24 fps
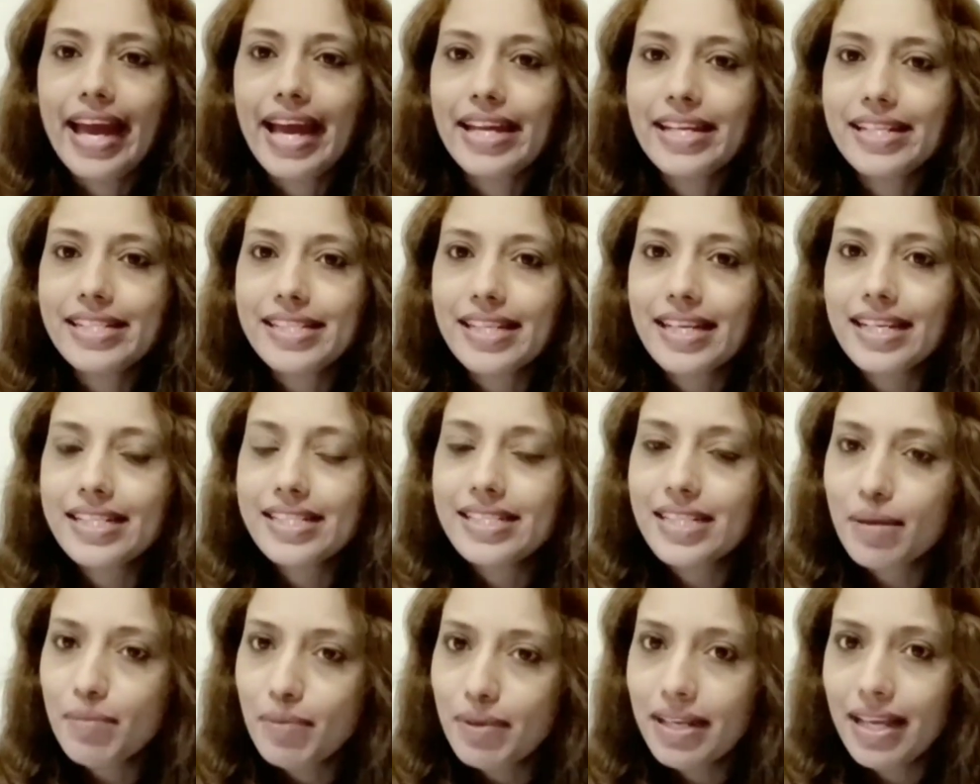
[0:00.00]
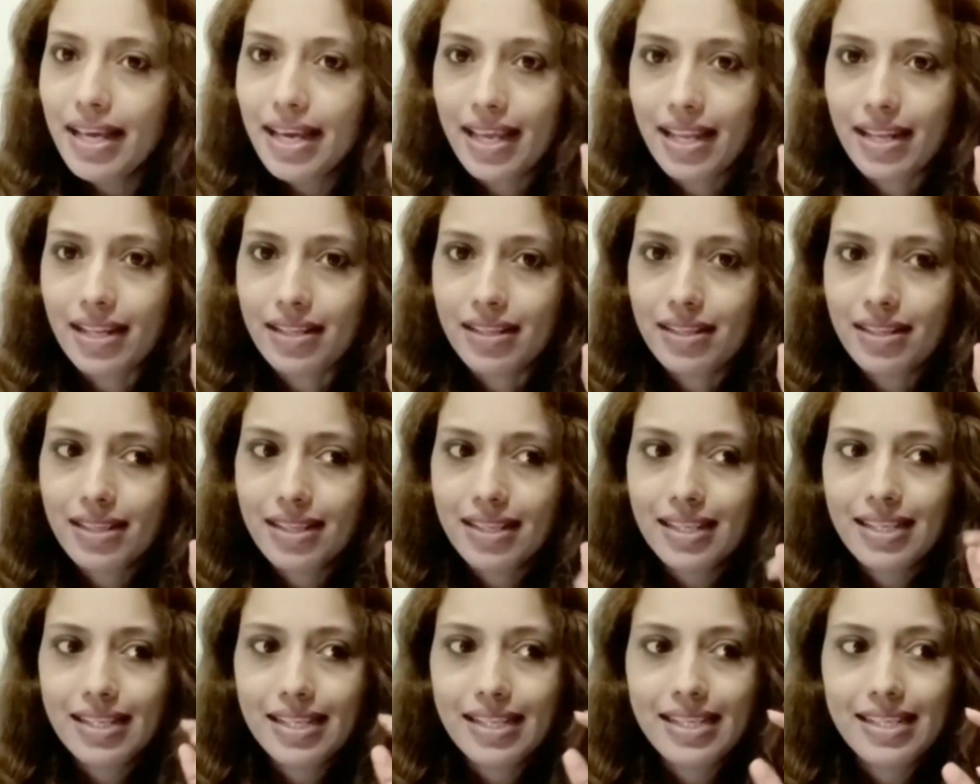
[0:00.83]
And then double L
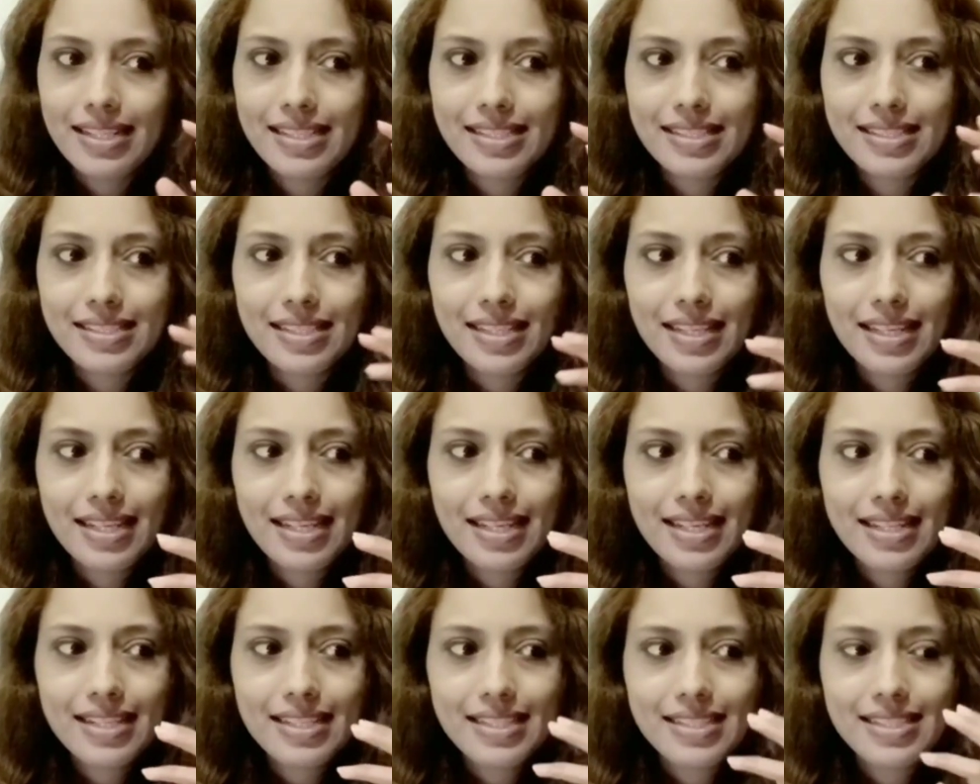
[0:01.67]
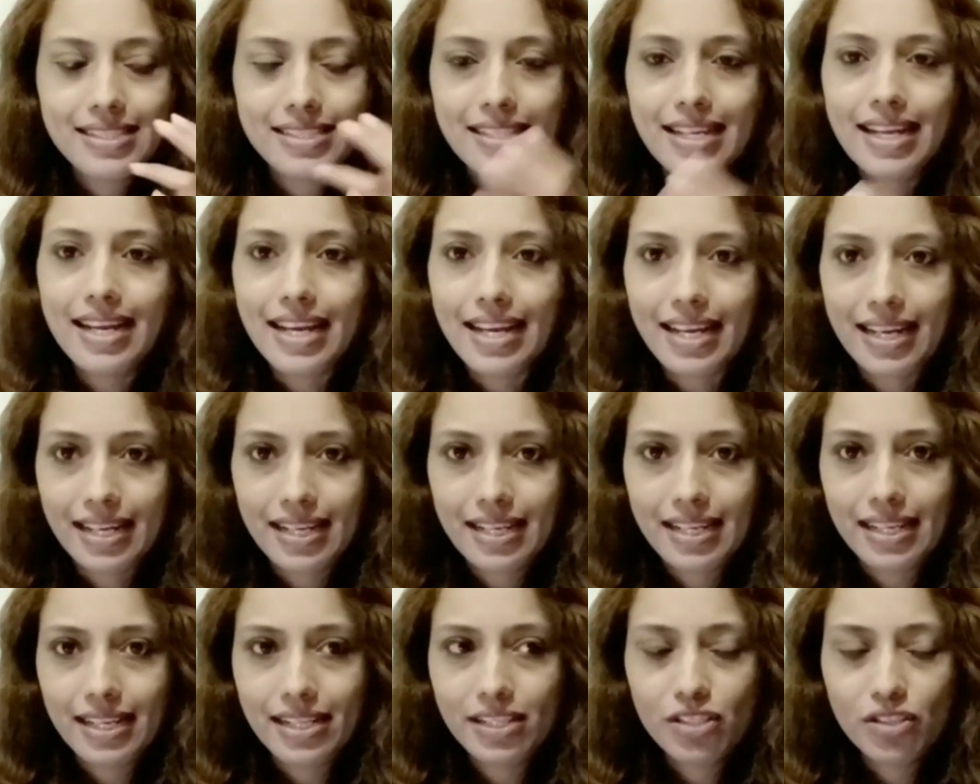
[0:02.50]
is
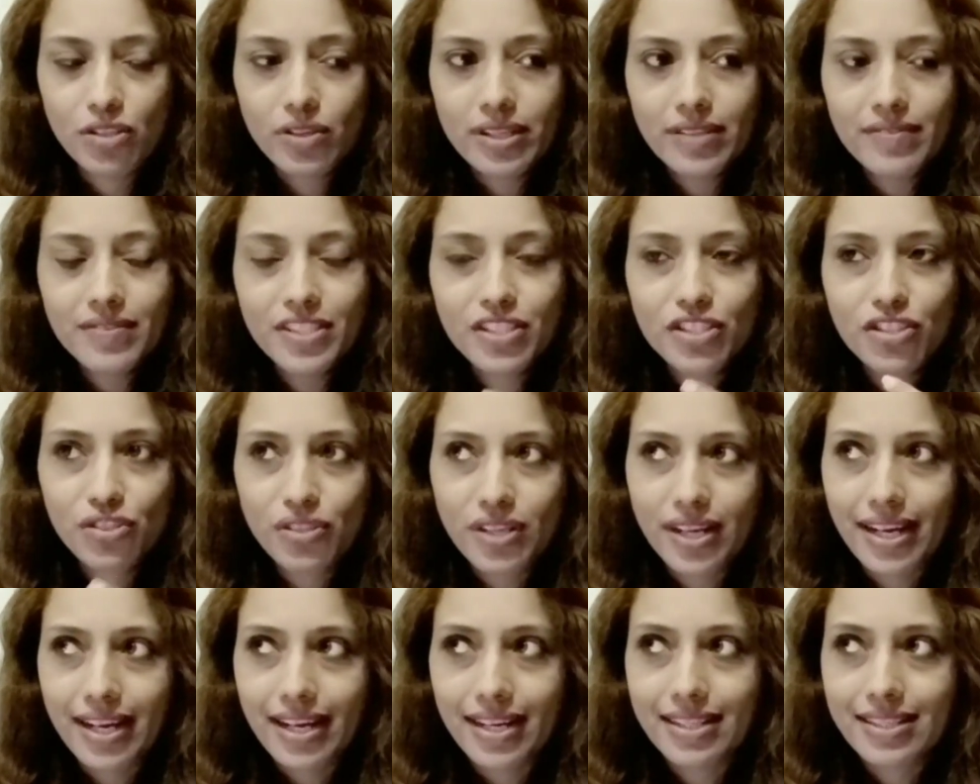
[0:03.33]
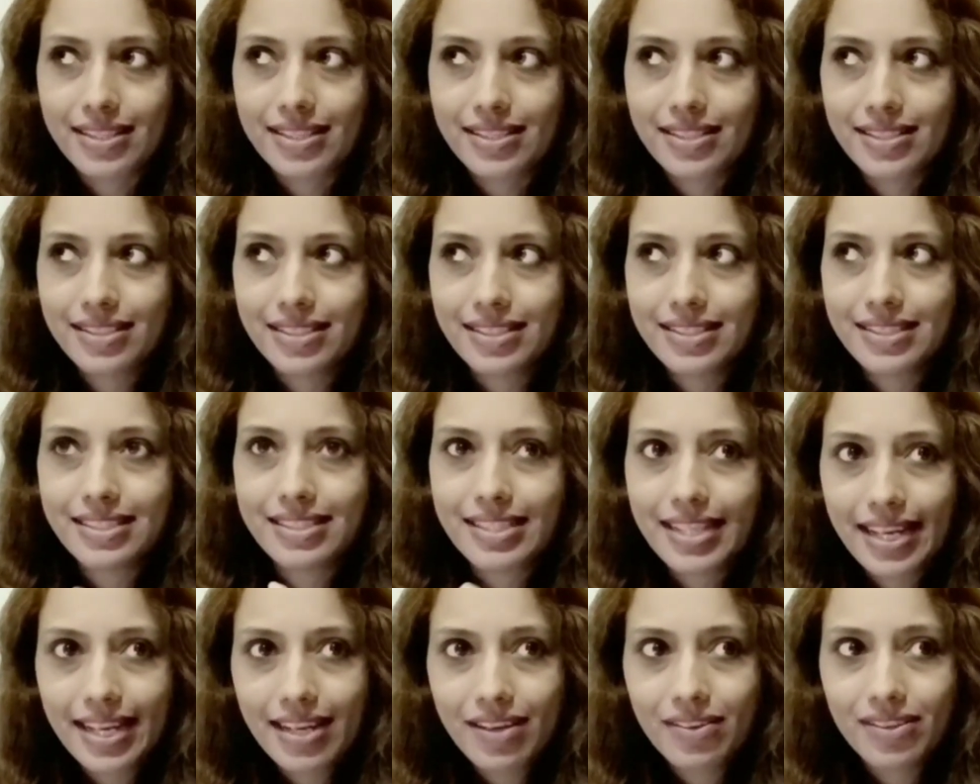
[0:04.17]
J. It's not even J, it's
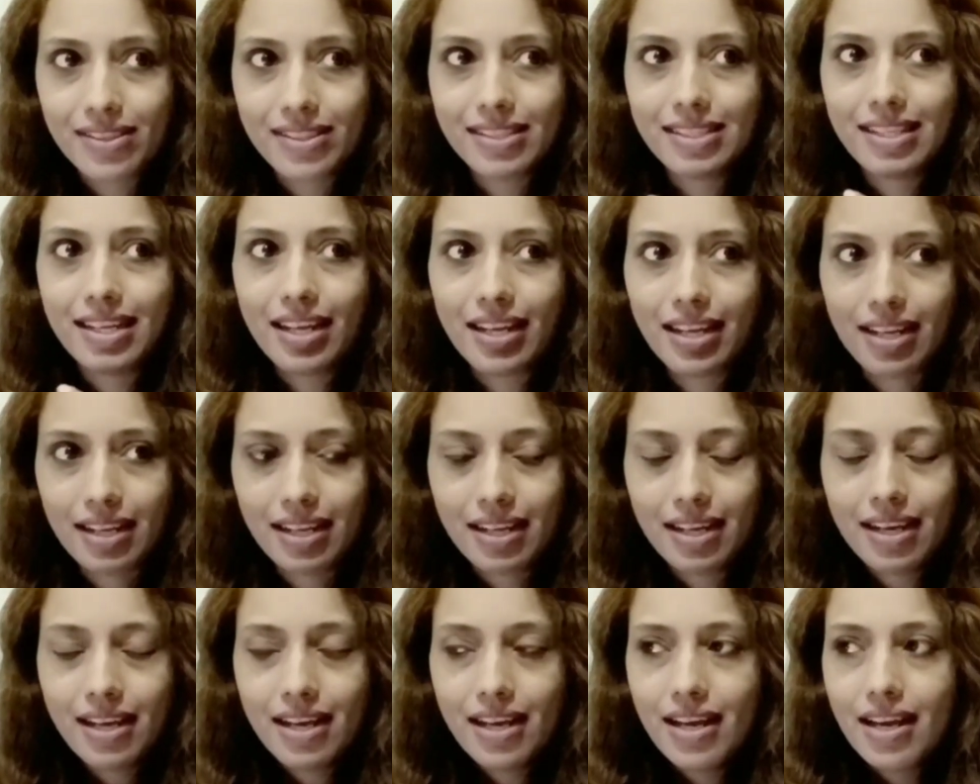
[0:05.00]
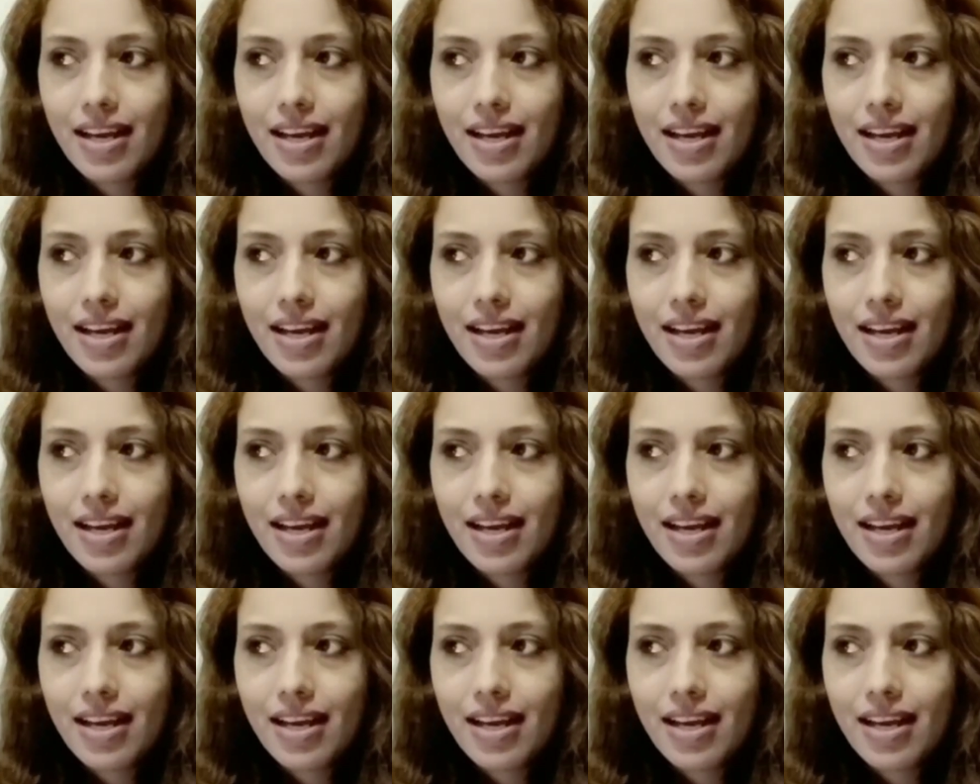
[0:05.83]
J or Ye,